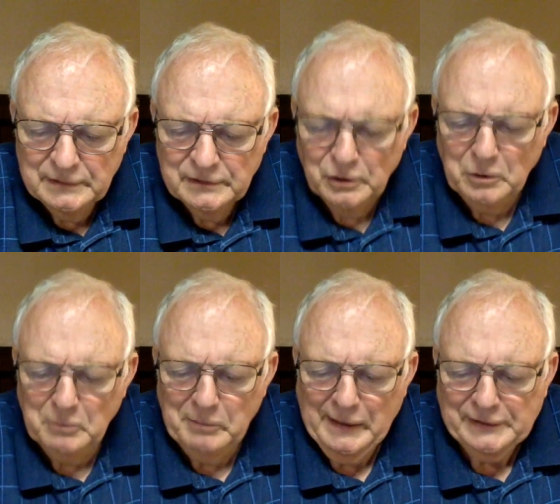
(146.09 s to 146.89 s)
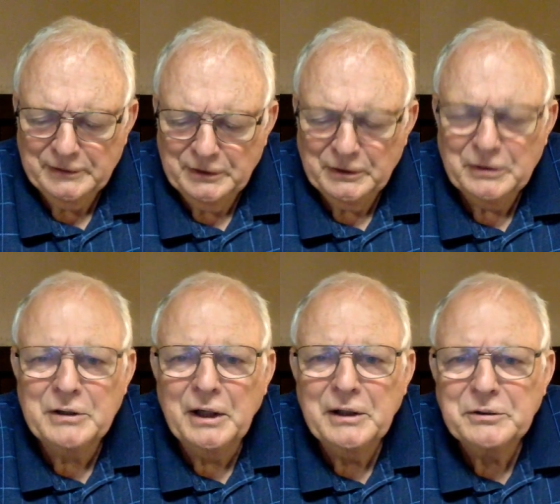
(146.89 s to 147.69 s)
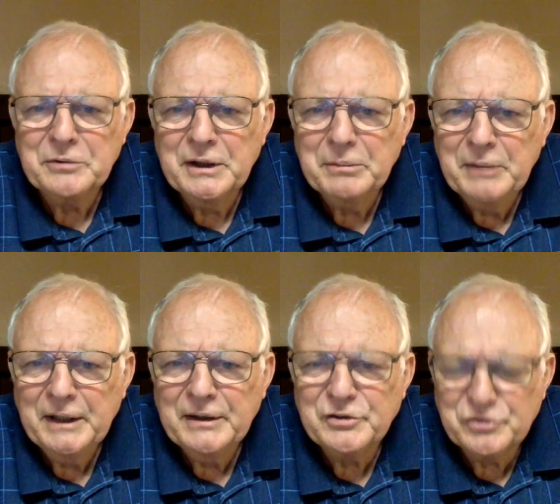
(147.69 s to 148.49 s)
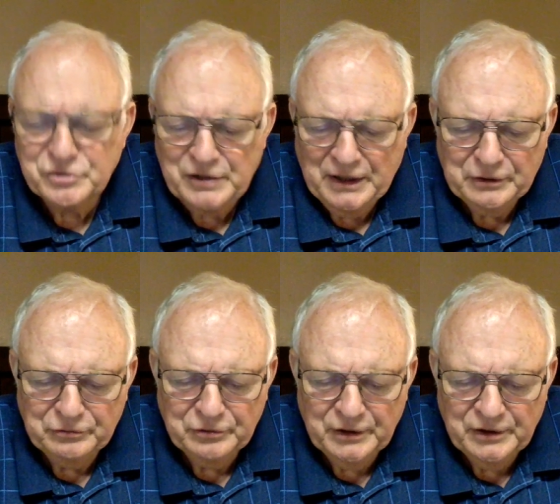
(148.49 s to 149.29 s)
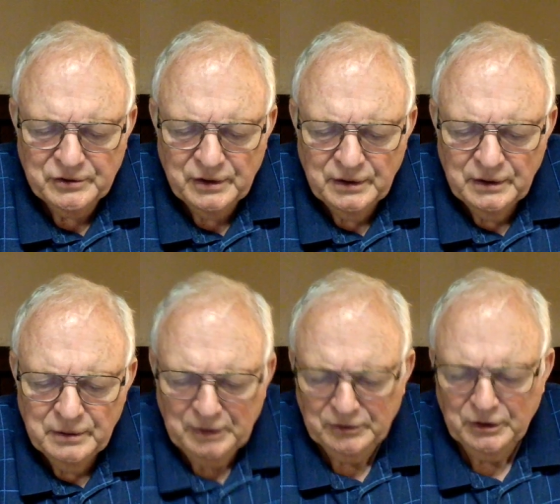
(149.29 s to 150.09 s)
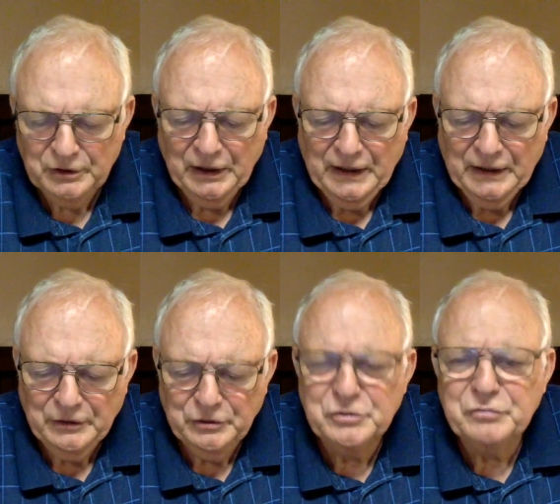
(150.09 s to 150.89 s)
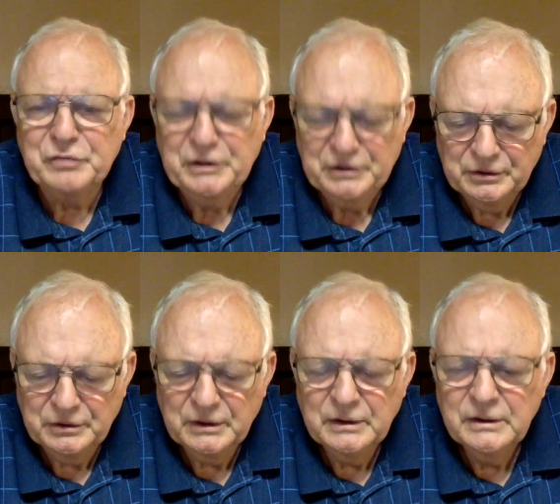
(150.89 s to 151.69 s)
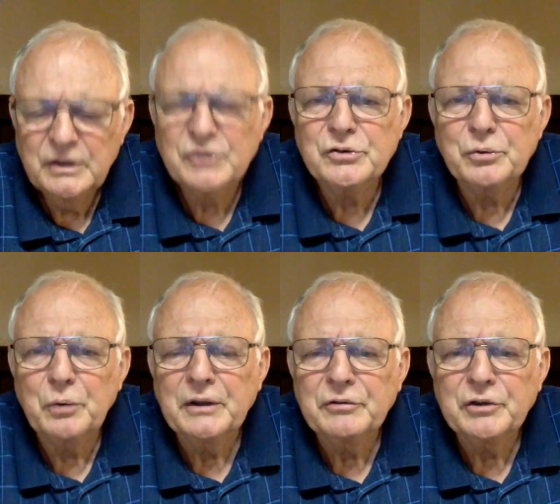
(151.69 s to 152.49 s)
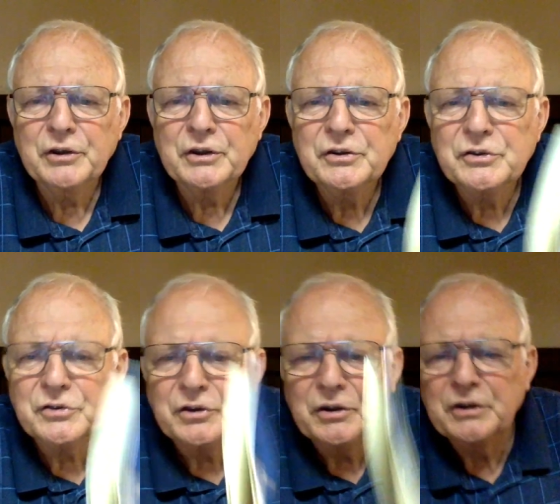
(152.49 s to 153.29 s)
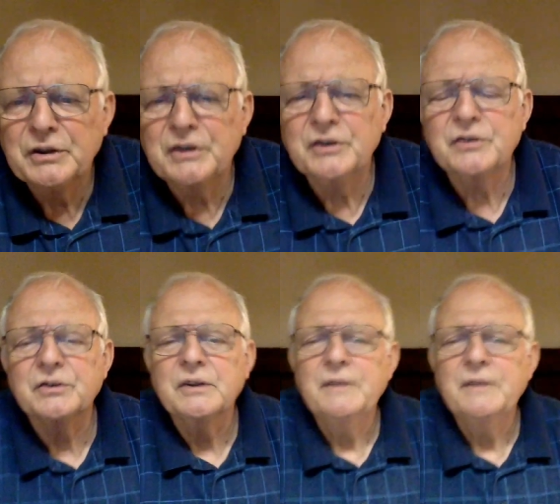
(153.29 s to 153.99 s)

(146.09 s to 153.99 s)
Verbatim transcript: Go back to your country and make a sacrifice. Pick the god whose sphere is the one of your concerns.